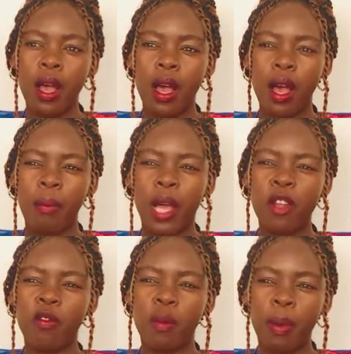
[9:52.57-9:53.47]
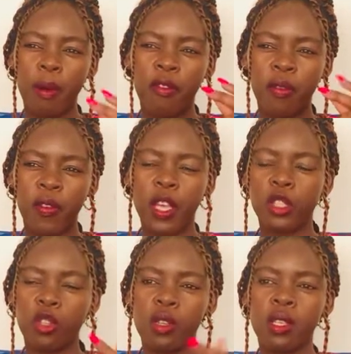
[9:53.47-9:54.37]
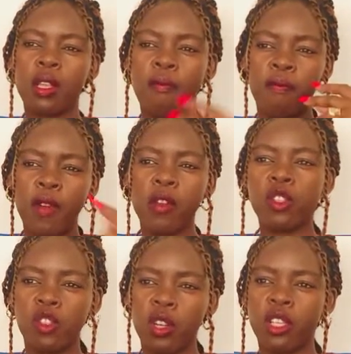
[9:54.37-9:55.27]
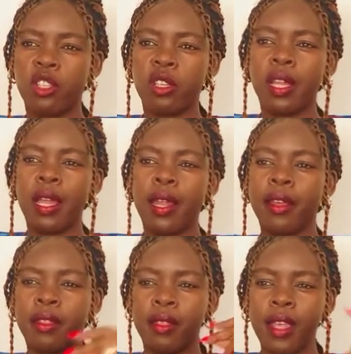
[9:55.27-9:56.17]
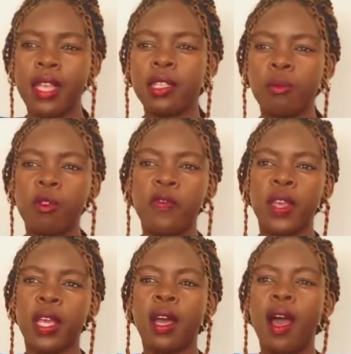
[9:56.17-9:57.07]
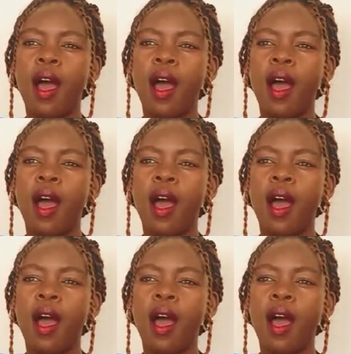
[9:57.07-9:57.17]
I'm kind of a perfectionist. I'm very structured. I like things moving.